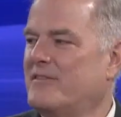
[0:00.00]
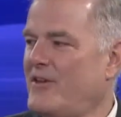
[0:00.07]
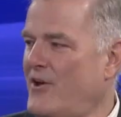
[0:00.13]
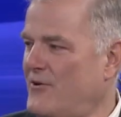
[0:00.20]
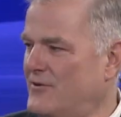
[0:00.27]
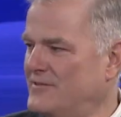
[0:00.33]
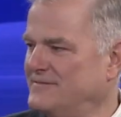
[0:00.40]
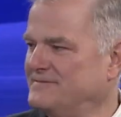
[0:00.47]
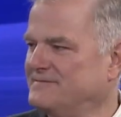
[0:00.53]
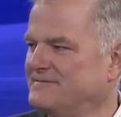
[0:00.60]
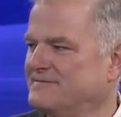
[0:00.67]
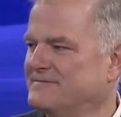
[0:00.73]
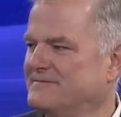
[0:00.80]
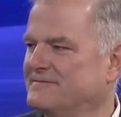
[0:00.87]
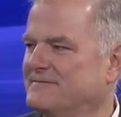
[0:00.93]
to be
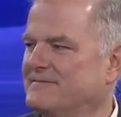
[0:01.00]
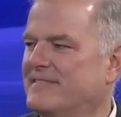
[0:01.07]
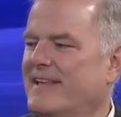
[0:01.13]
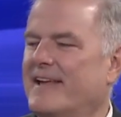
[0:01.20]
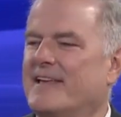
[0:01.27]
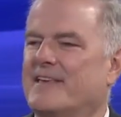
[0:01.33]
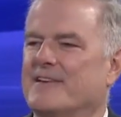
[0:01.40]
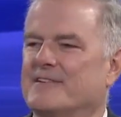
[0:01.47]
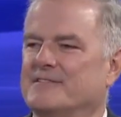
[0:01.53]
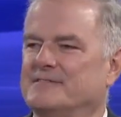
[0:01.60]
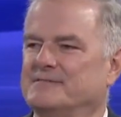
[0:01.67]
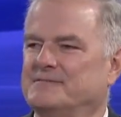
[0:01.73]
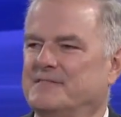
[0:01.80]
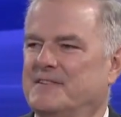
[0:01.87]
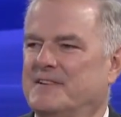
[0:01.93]
beside you. Thank you.
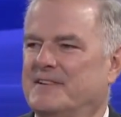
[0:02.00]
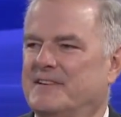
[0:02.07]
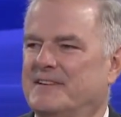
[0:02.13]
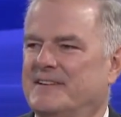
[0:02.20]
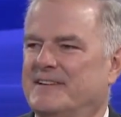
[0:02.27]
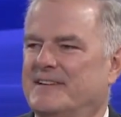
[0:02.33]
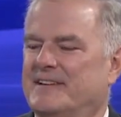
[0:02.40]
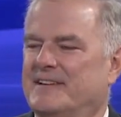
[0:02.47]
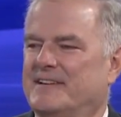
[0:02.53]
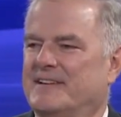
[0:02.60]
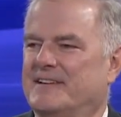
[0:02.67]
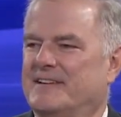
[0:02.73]
And